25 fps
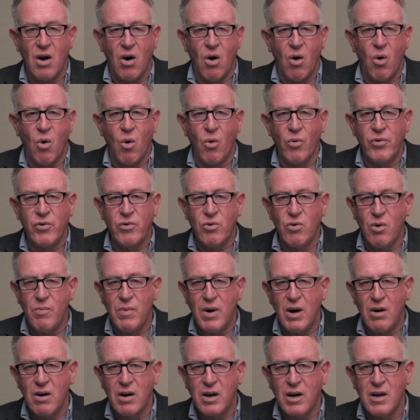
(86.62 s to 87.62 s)
all through
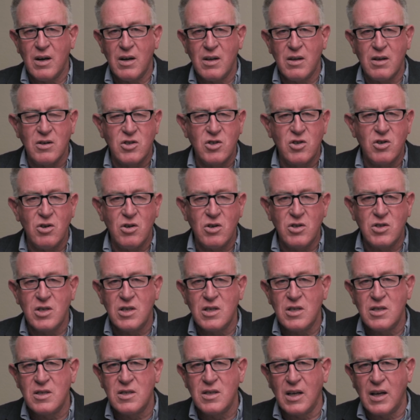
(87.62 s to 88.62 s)
America, the
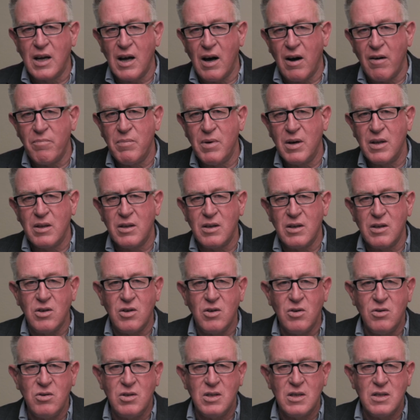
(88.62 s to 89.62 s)
churches, the government, the
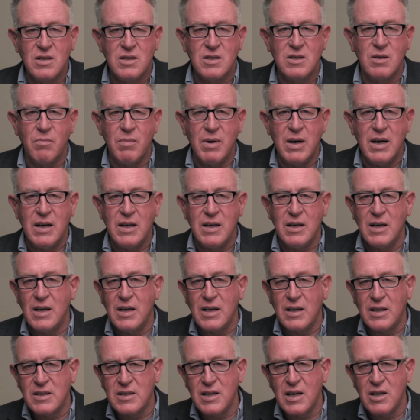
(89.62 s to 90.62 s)
unions, the media,
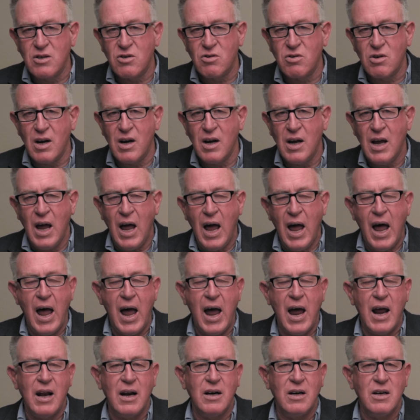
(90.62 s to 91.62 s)
etc.,
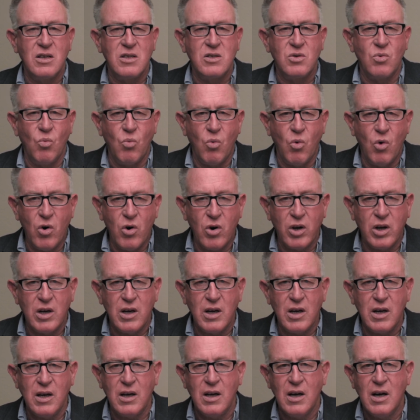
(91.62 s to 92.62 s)
and it is
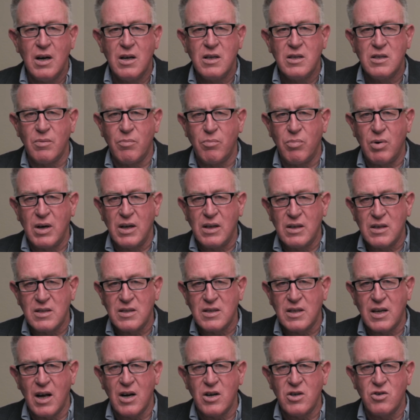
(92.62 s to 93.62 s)
working to bring this
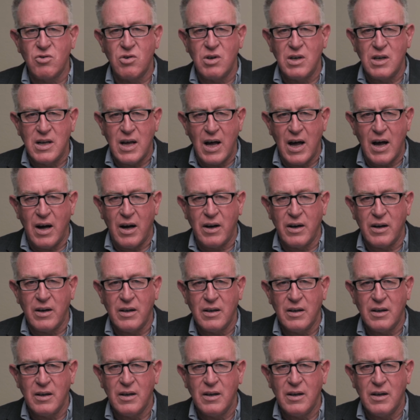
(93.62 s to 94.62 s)
country down.
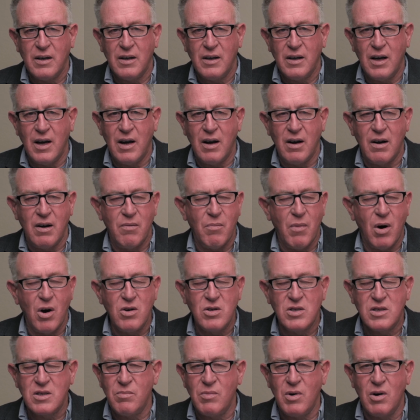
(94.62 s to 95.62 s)
And
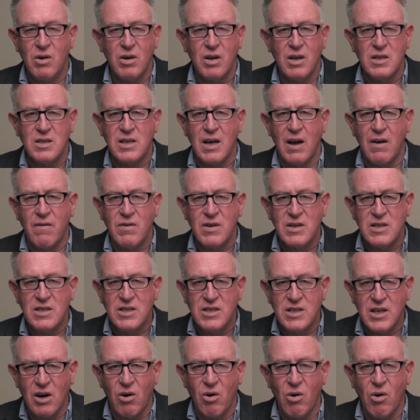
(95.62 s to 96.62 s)
most Americans have
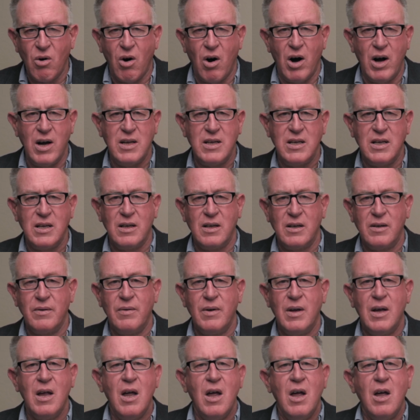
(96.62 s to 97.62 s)
zero idea.
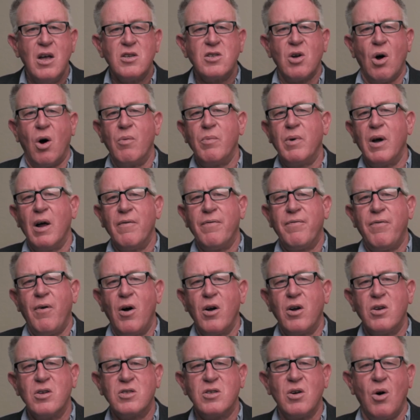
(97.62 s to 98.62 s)
So I'm going to
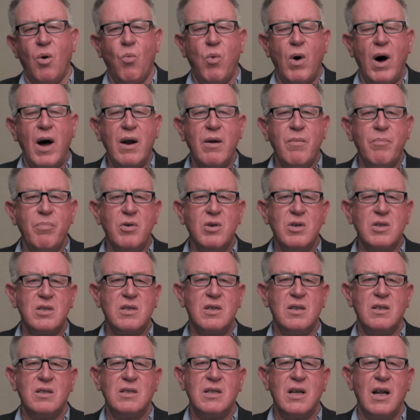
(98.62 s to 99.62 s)
focus on one
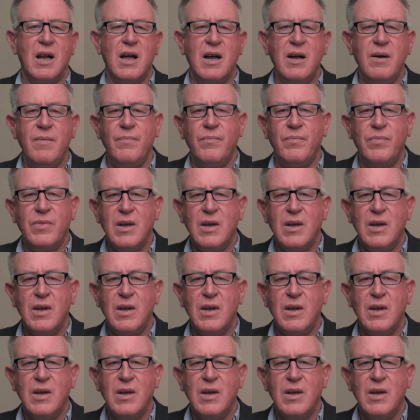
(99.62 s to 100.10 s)
person today,